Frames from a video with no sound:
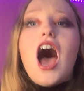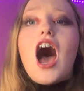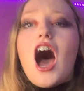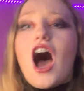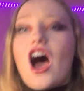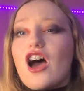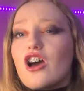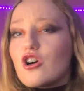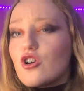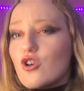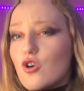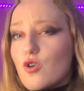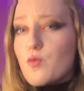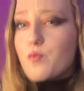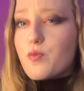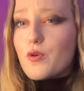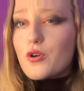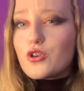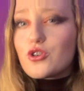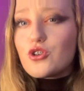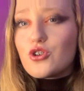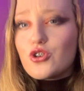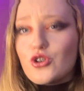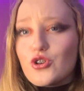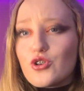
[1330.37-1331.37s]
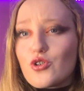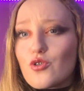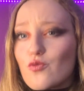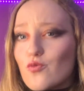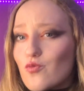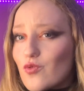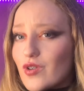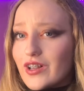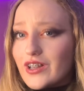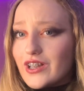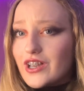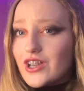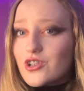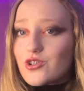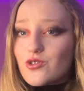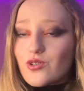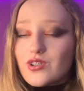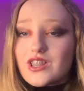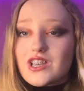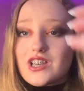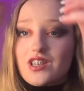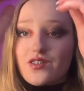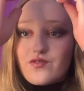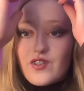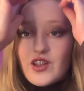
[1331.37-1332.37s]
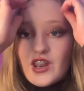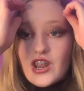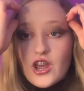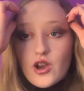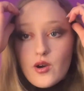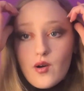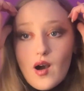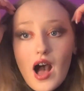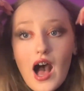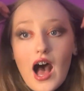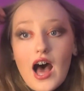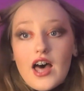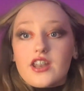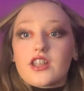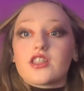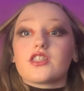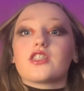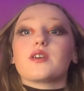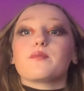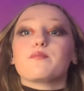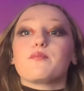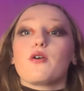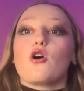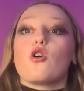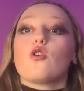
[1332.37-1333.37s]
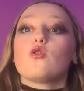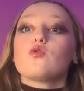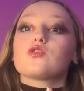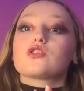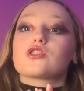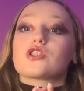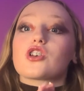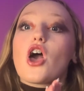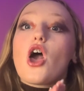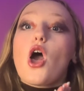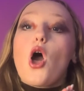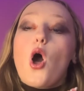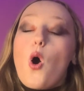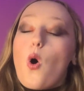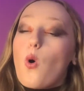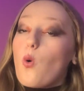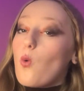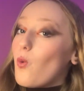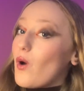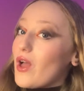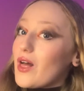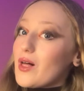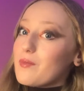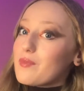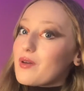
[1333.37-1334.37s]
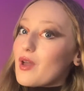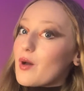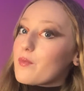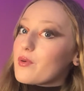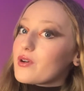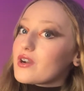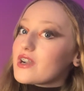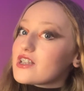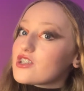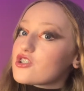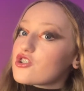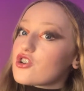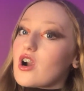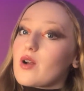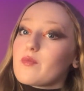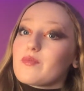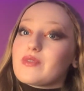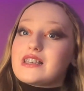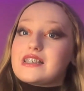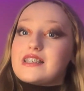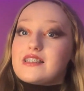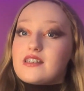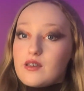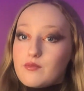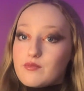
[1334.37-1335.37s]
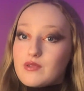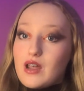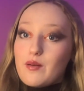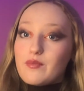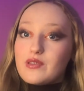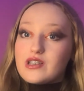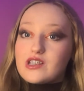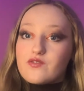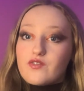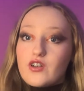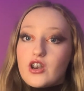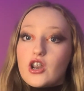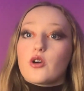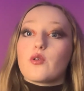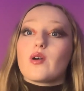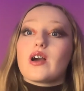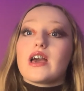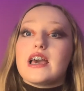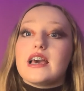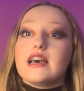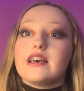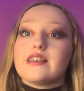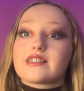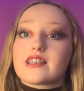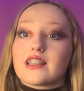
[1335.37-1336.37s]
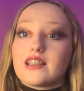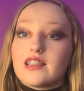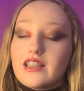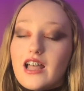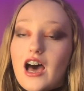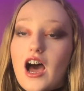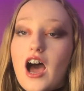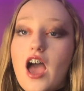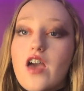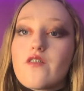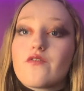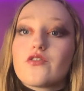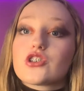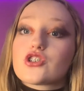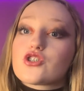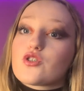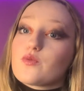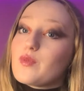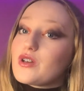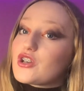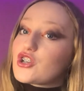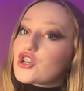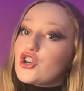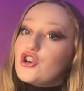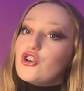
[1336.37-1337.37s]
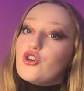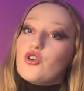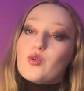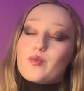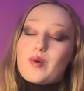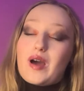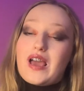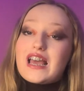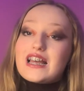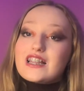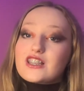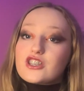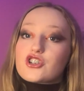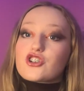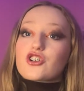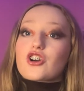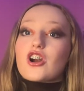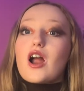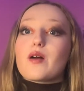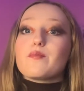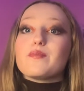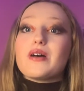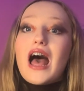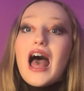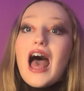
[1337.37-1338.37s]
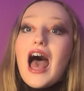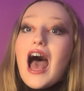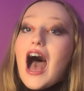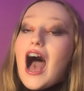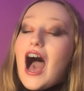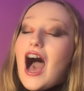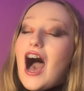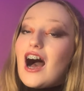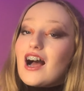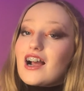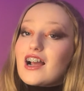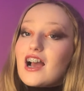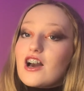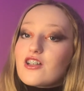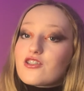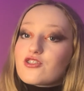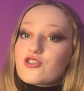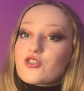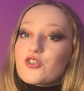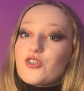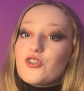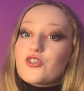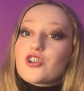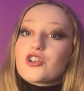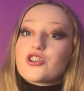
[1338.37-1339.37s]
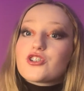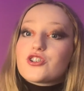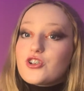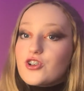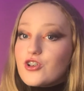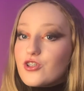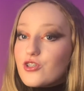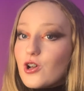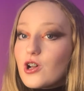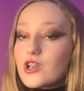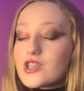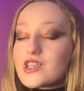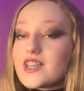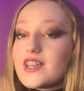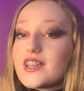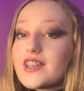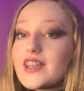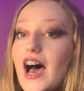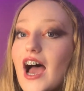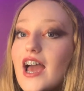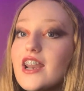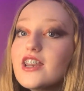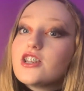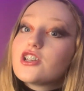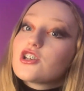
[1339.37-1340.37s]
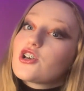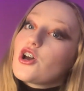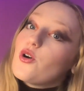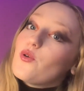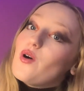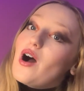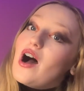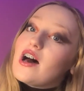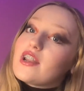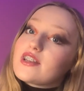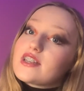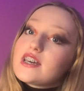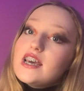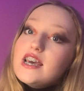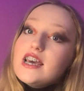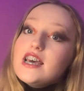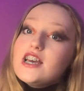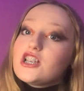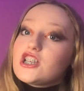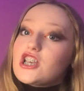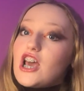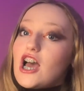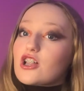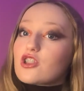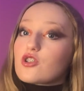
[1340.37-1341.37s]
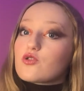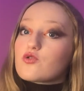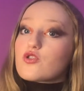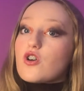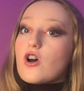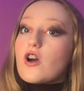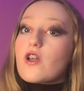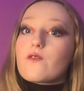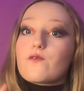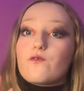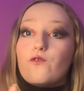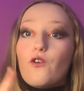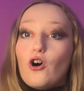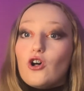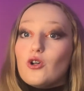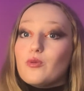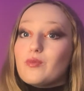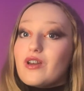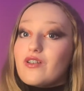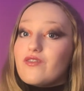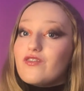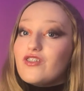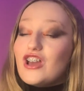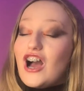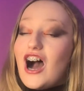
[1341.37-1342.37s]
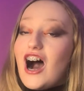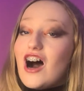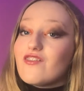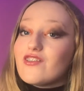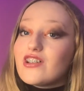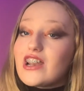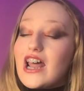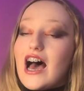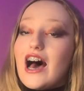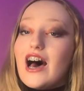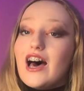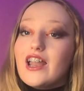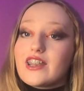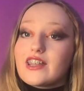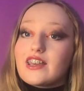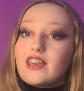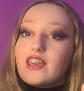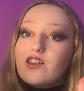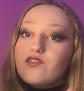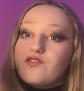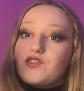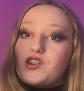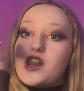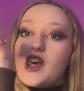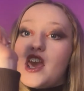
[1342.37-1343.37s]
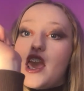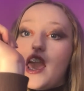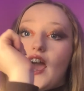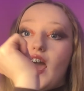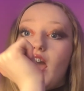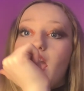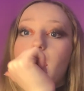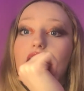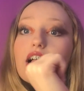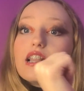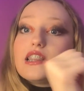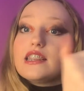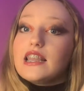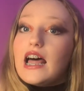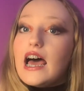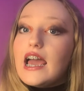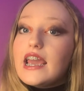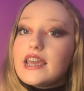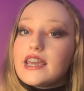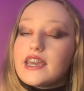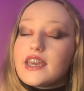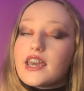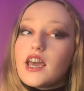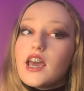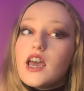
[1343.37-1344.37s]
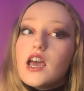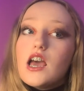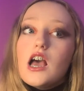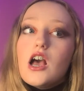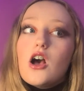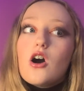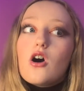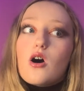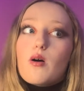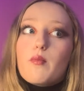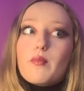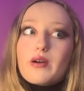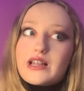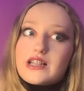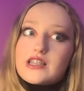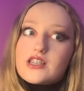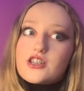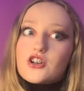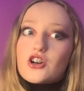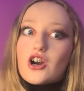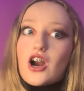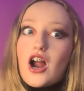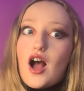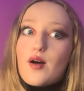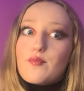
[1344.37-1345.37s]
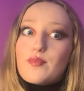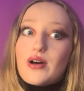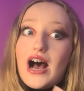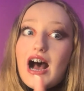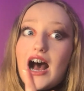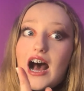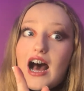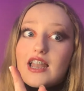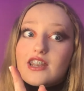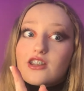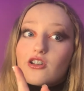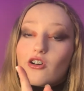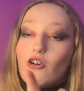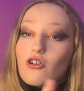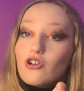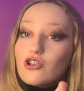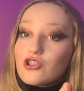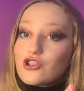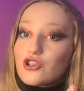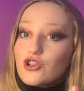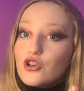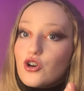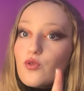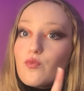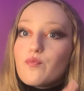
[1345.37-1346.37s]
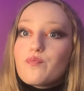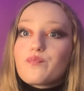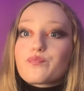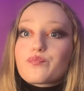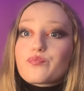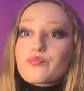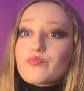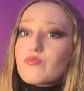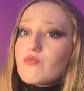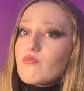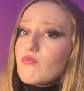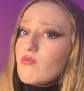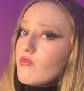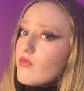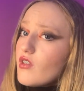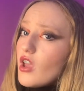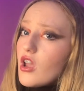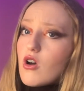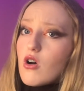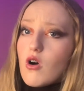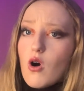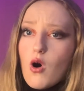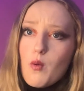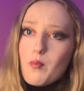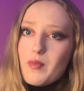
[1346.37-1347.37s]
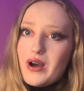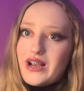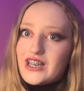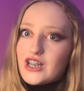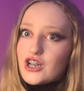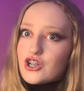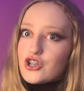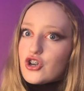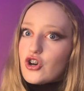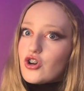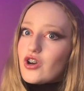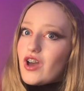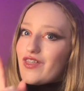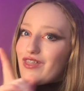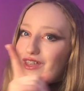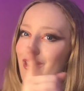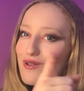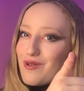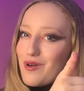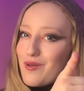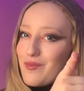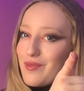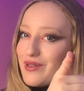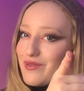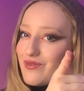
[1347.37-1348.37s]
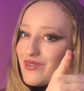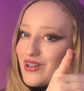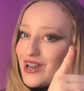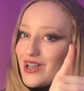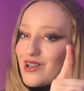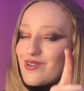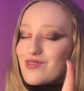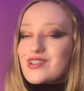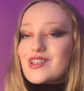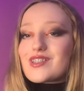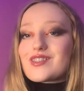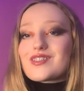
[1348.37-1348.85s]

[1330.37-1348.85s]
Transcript: I hope you really enjoyed this video, and the post will be up on Instagram the same time this video is live. So make sure you go to my Instagram at Katherine2009 to go and check those out. Follow me if you haven't, and give it a like on my Instagram, and also on my TikTok there will be videos.